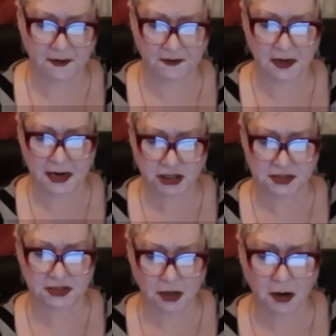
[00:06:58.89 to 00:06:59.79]
of the
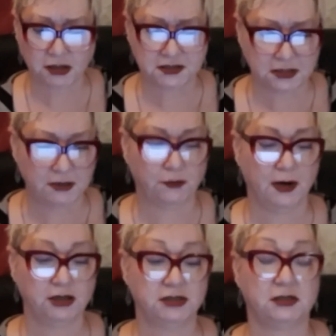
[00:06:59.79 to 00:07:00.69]
nation's largest
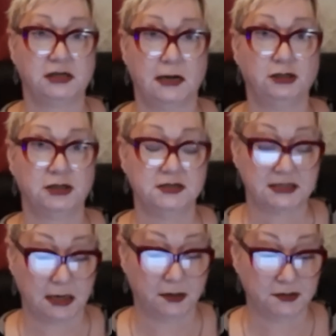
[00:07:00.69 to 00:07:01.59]
immigration detention
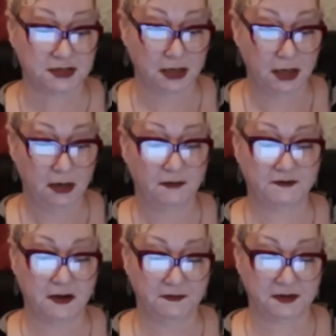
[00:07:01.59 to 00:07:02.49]
centers
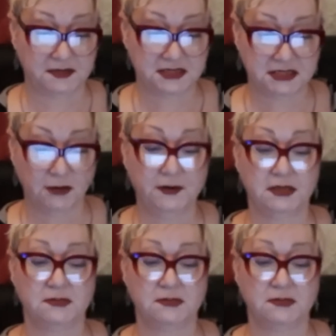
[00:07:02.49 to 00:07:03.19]
found that serious